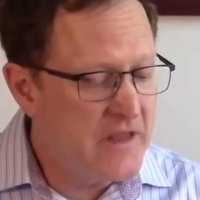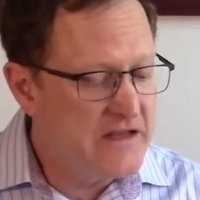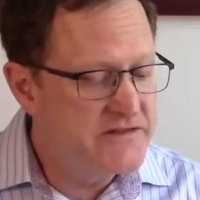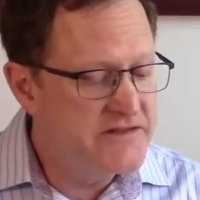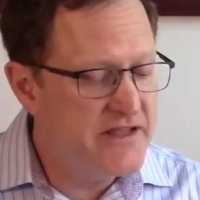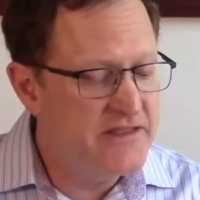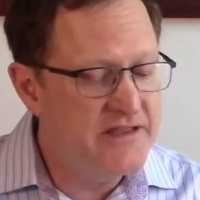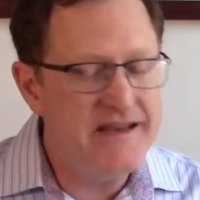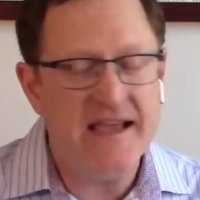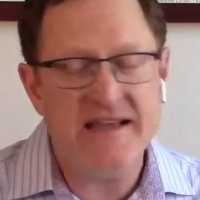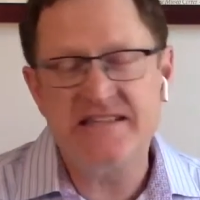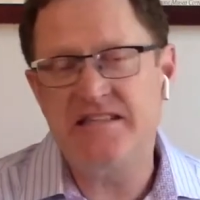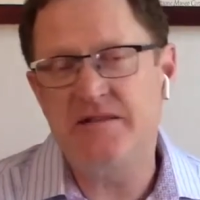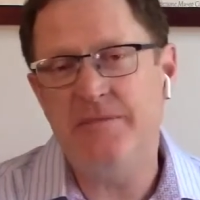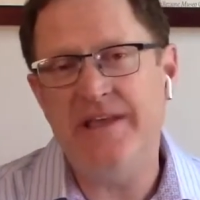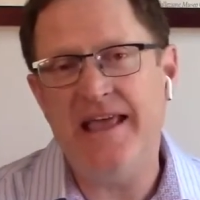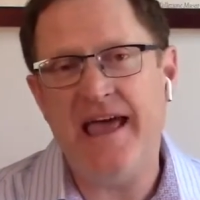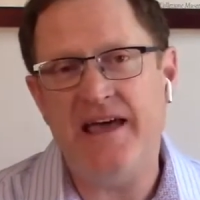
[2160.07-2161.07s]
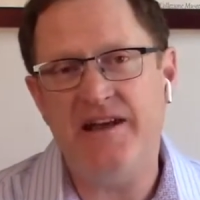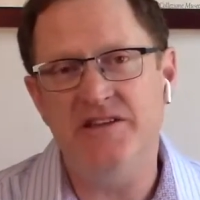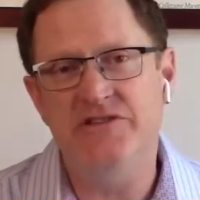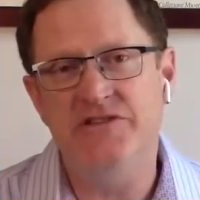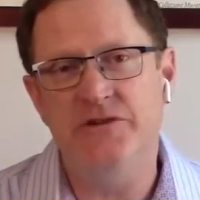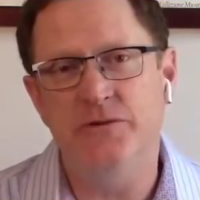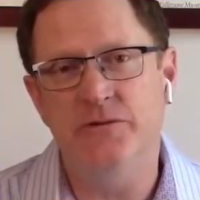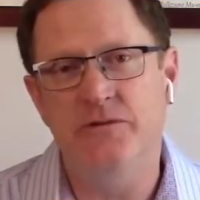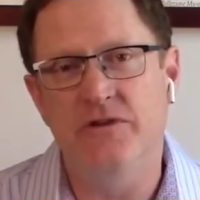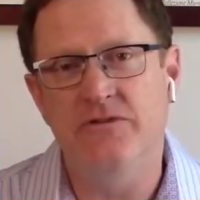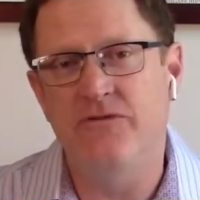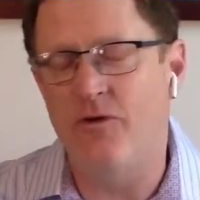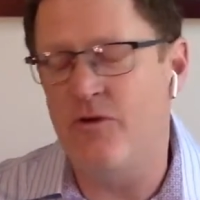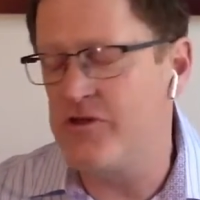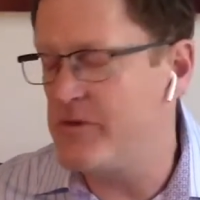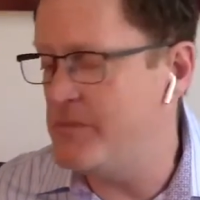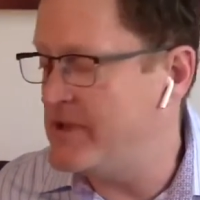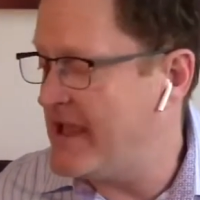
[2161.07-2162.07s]
to the next beatitude, the
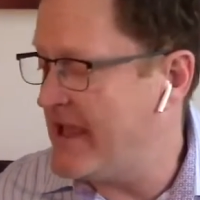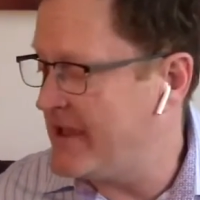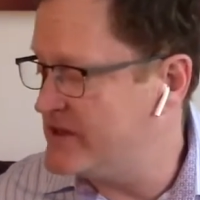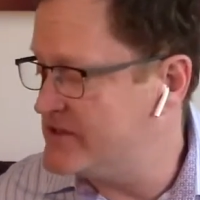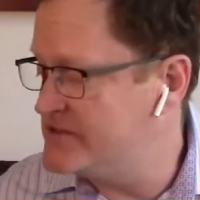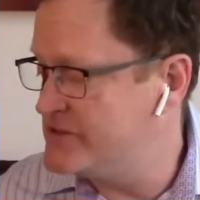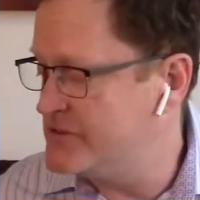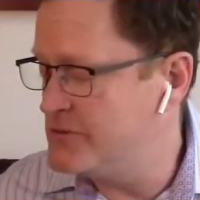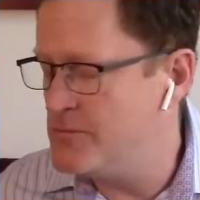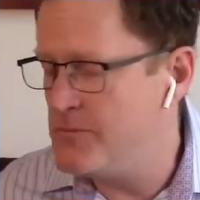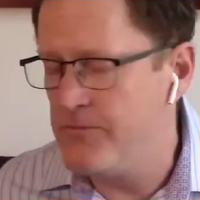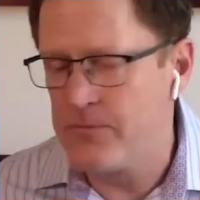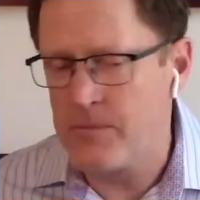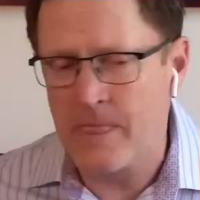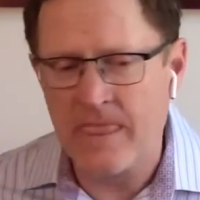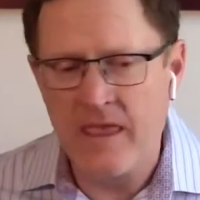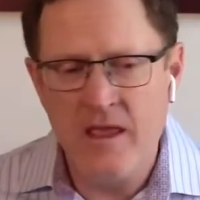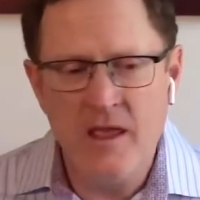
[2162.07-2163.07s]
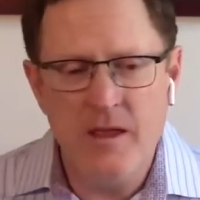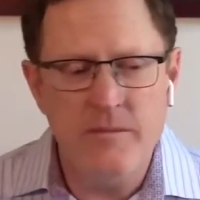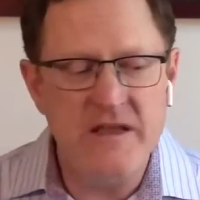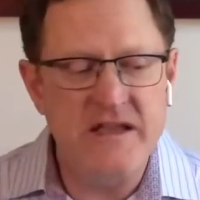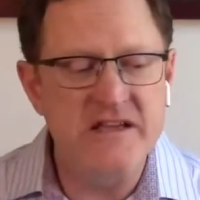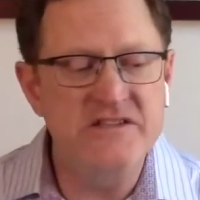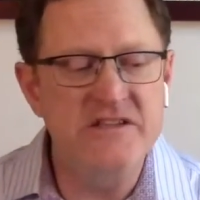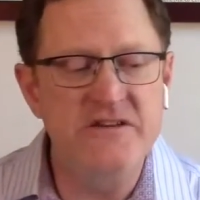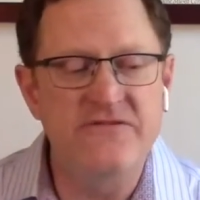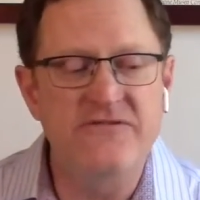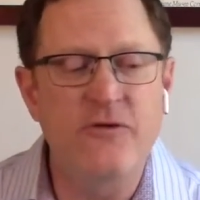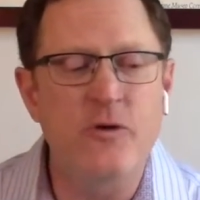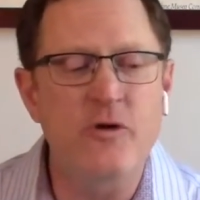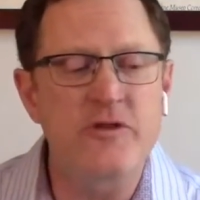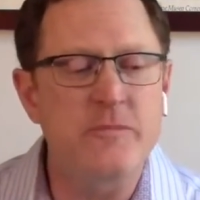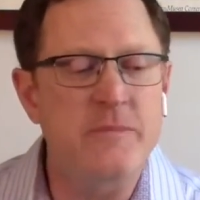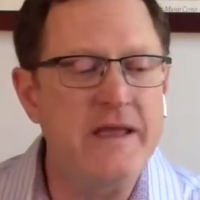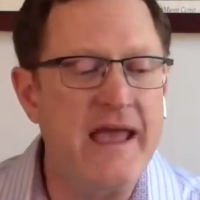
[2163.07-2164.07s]
fourth beatitude. Because the
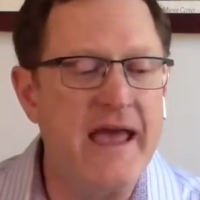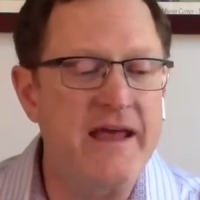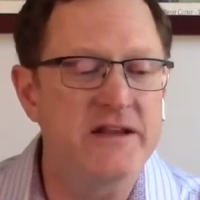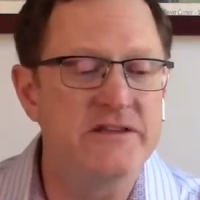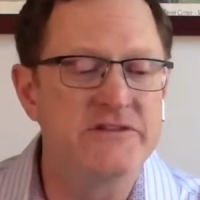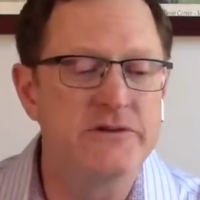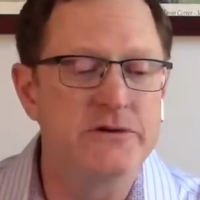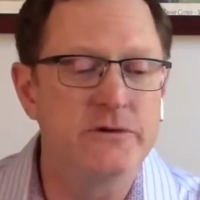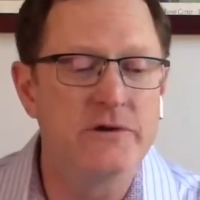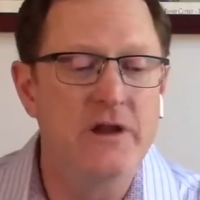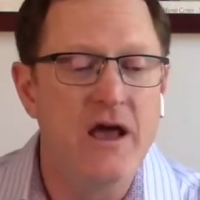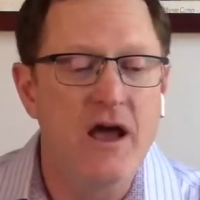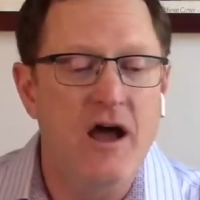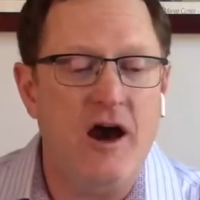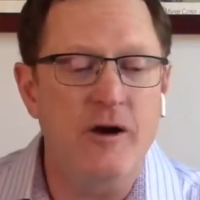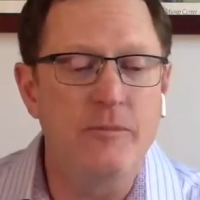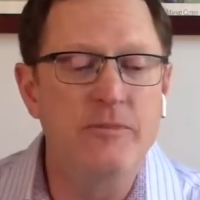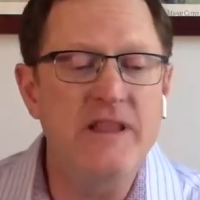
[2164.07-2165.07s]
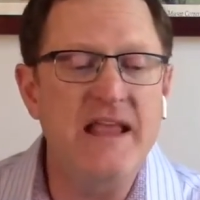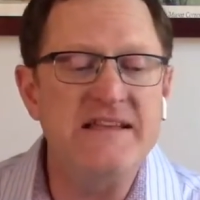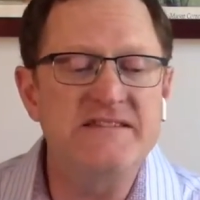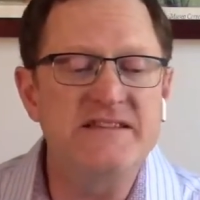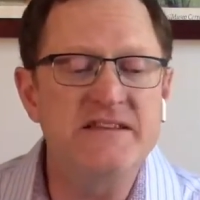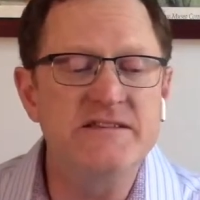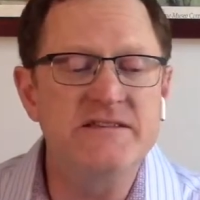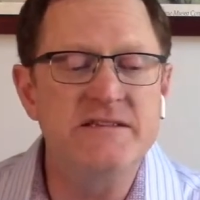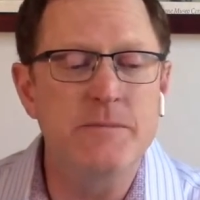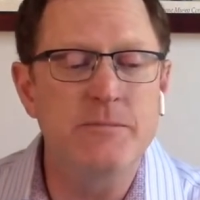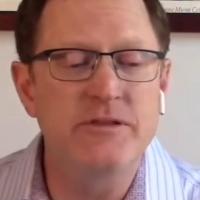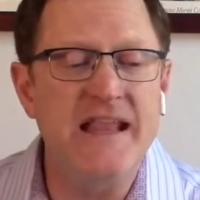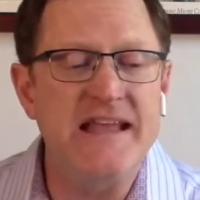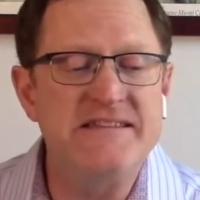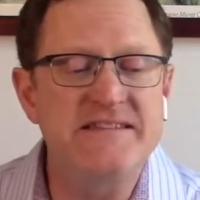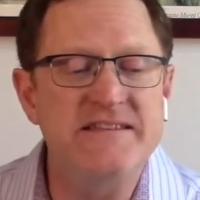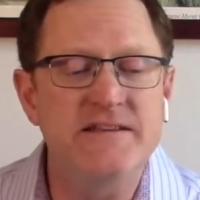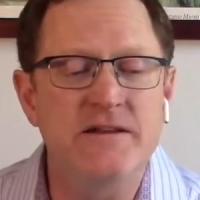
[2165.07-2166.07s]
fourth beatitude are
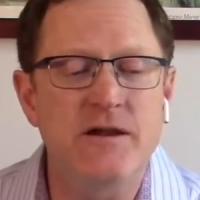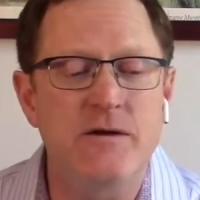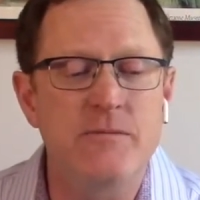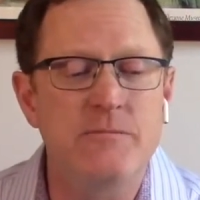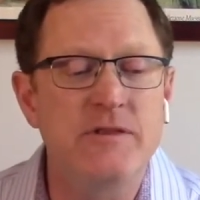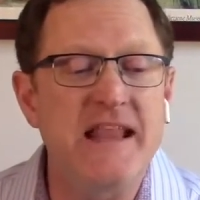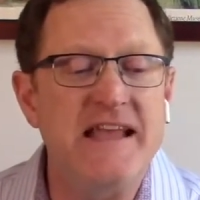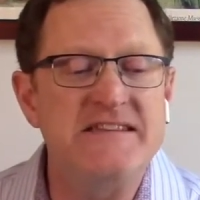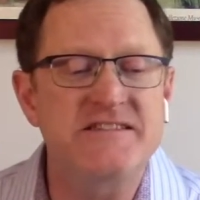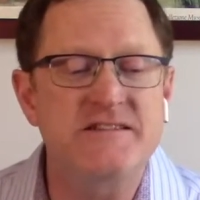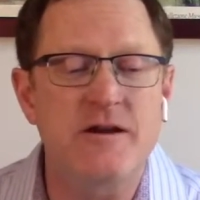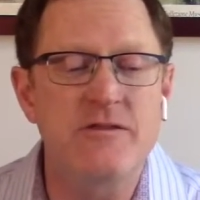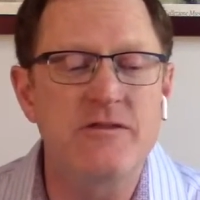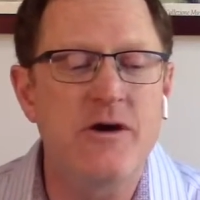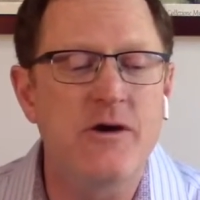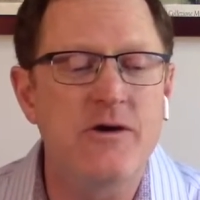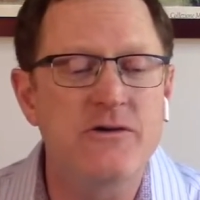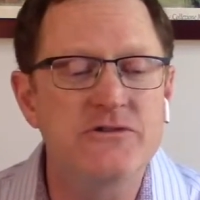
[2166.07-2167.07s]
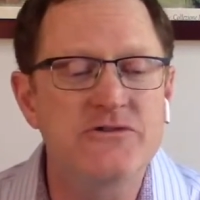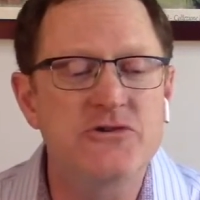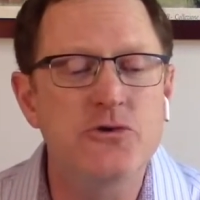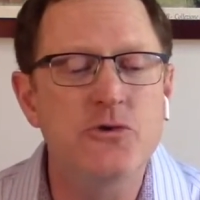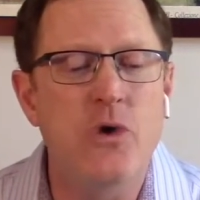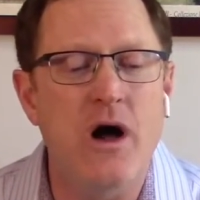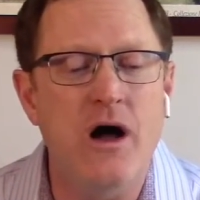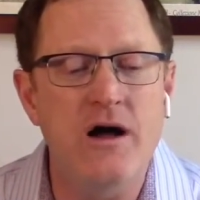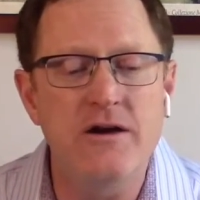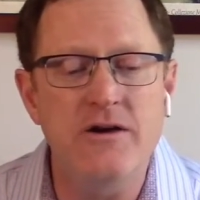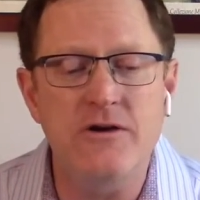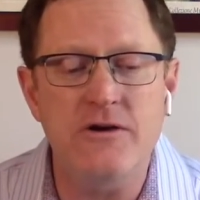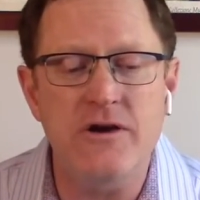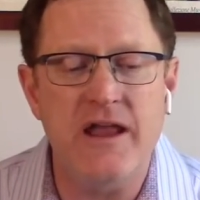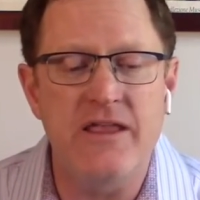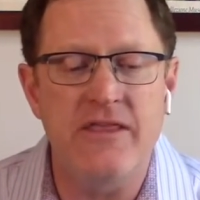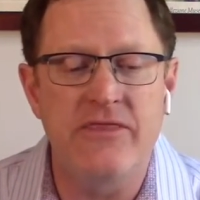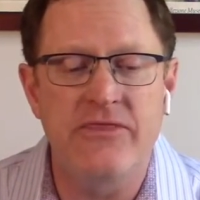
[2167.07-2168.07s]
blessed are those who
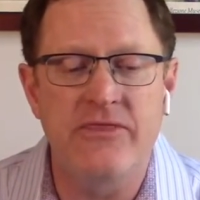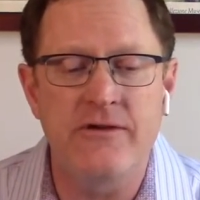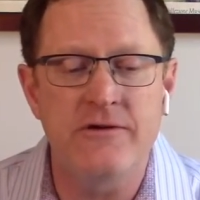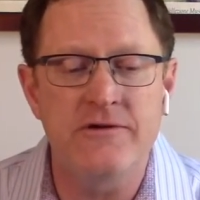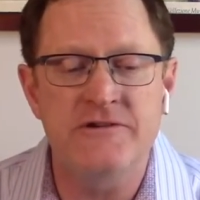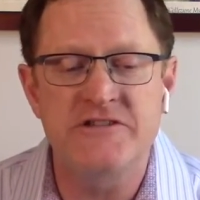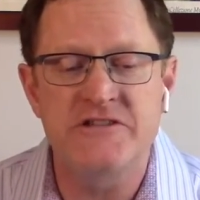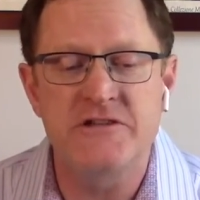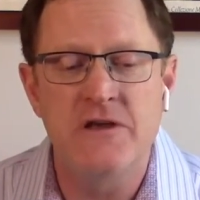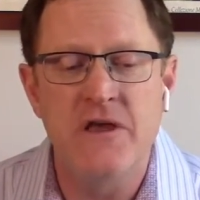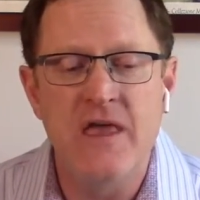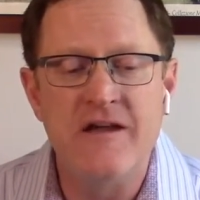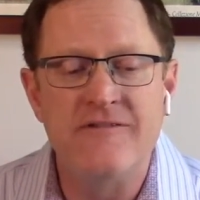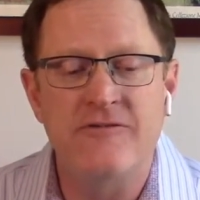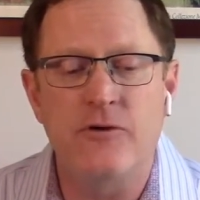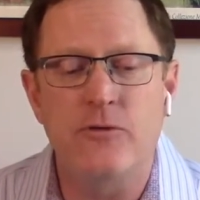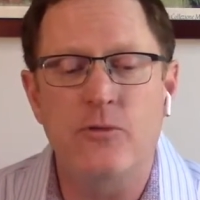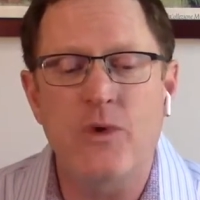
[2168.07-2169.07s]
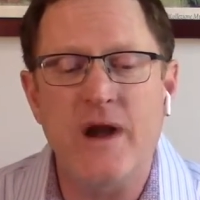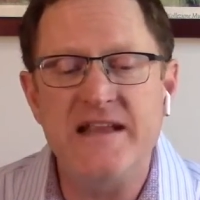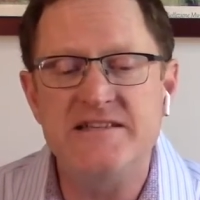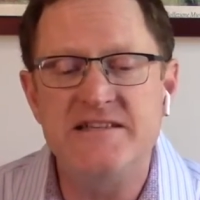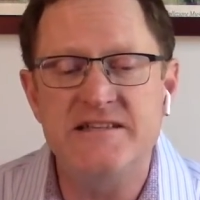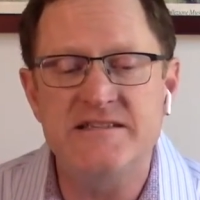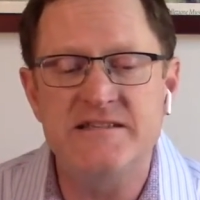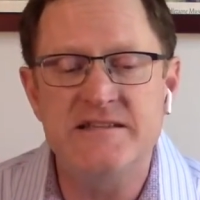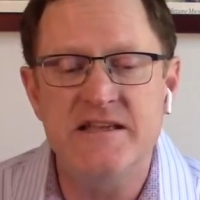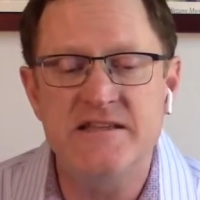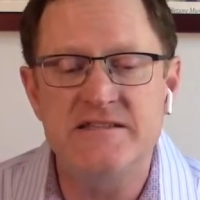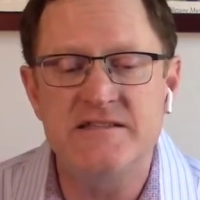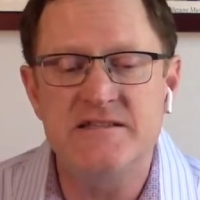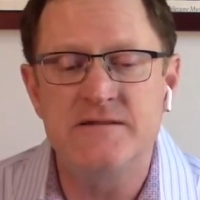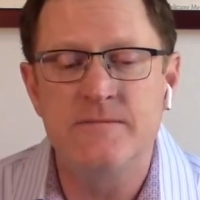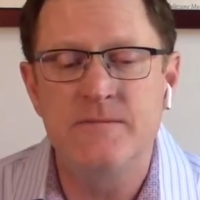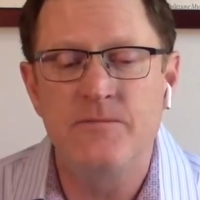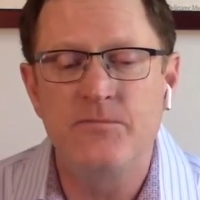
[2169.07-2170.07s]
hunger and thirst for
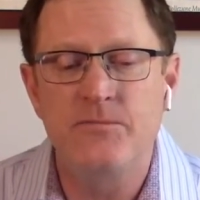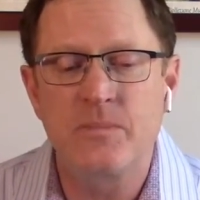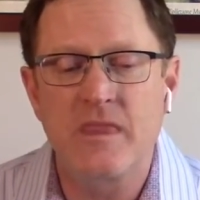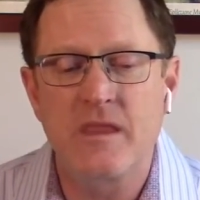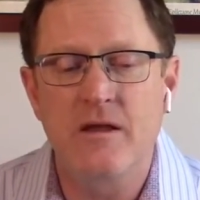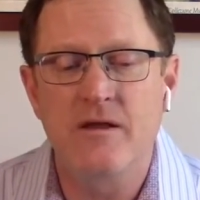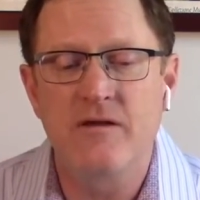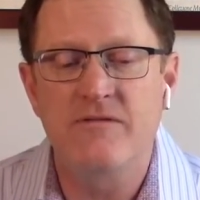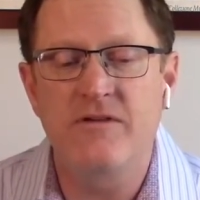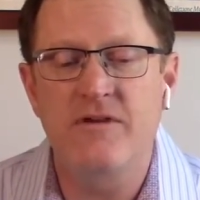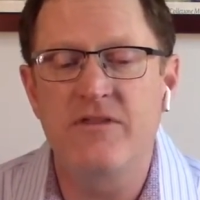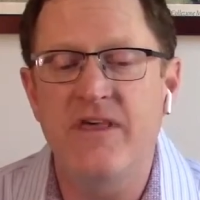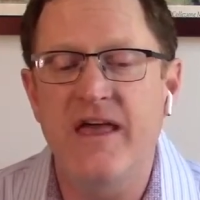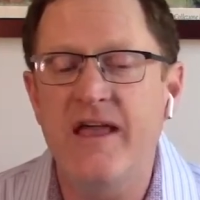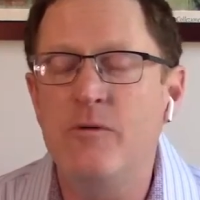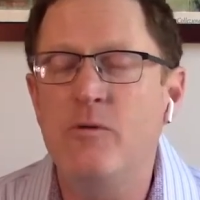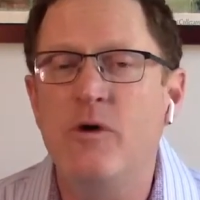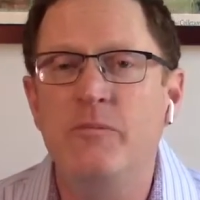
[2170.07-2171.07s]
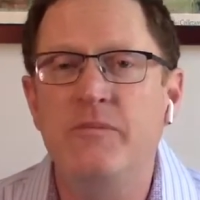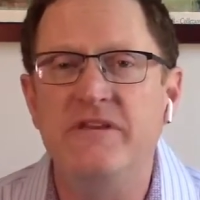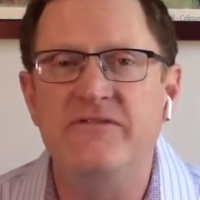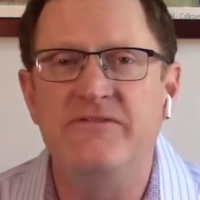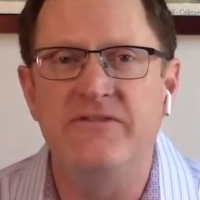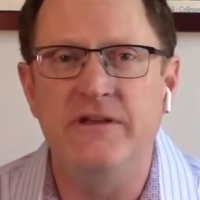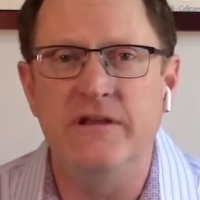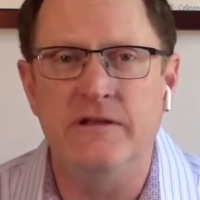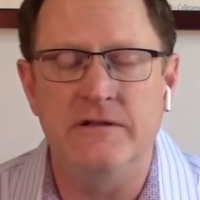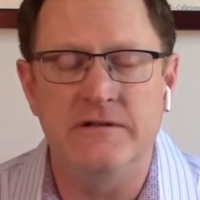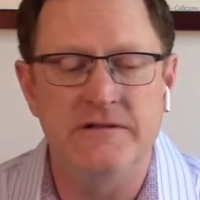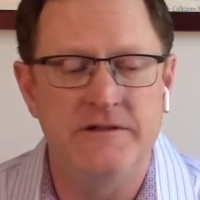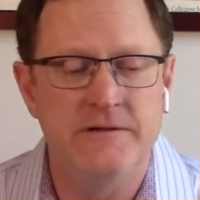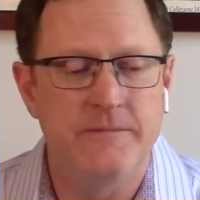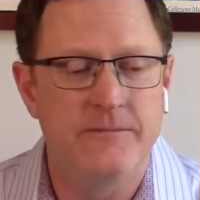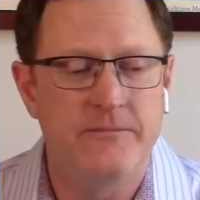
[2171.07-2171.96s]
righteousness, for they will be filled.